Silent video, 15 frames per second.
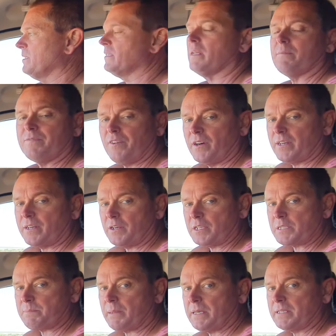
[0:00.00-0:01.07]
and then find a
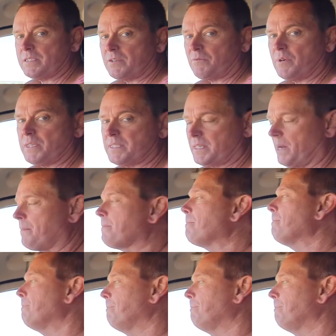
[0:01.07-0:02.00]
nice place to rest up.